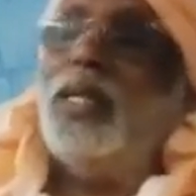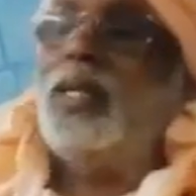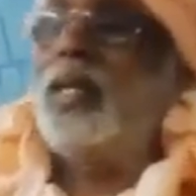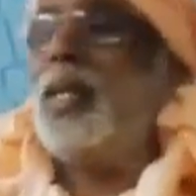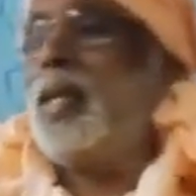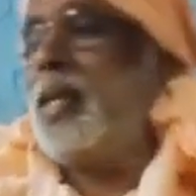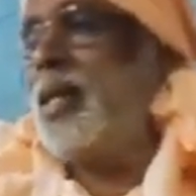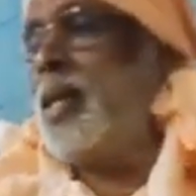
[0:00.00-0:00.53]
So
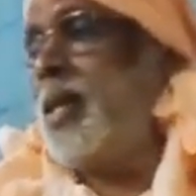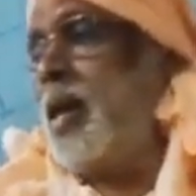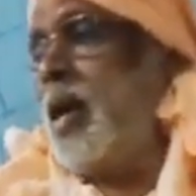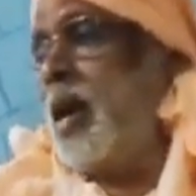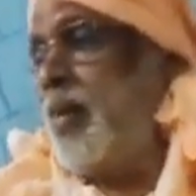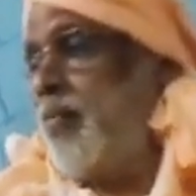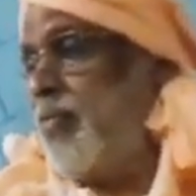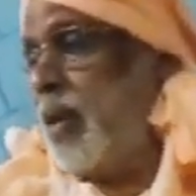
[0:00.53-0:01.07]
just like we
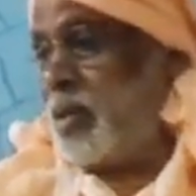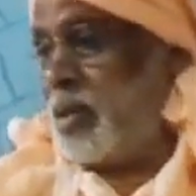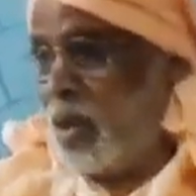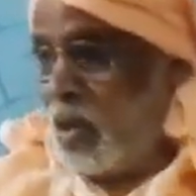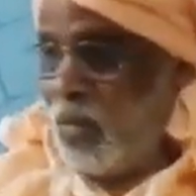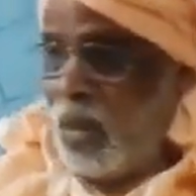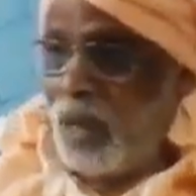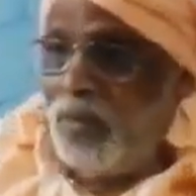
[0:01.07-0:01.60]
have towards
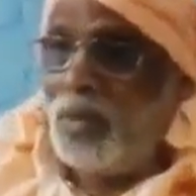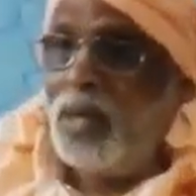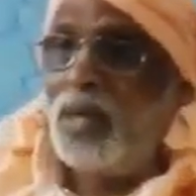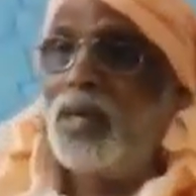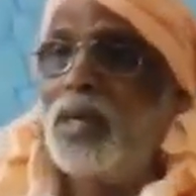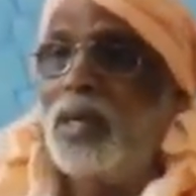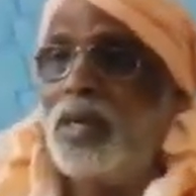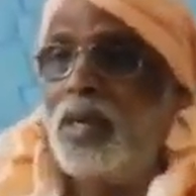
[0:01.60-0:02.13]
Bhagavan,
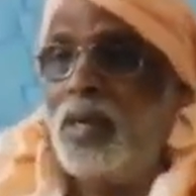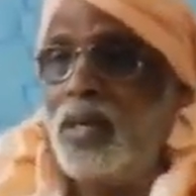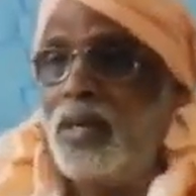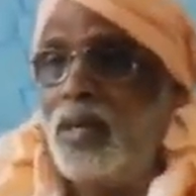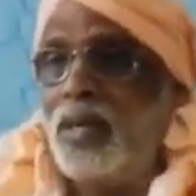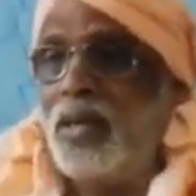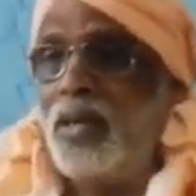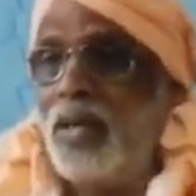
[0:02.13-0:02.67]
to
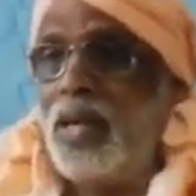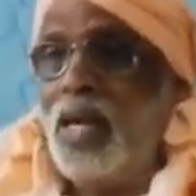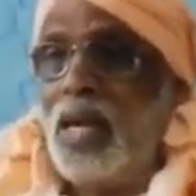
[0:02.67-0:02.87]
Bhagavan is